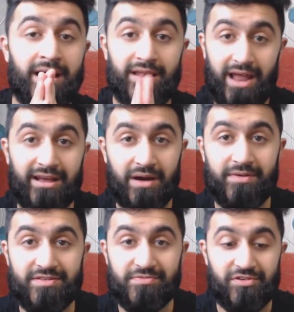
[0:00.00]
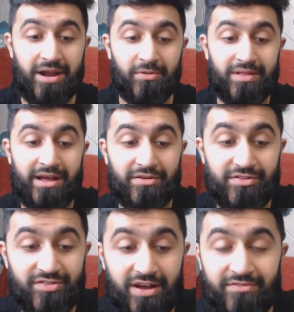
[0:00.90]
Like, comment, subscribe, all that
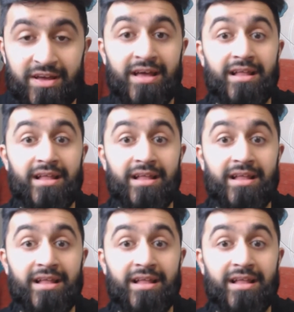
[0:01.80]
good stuff.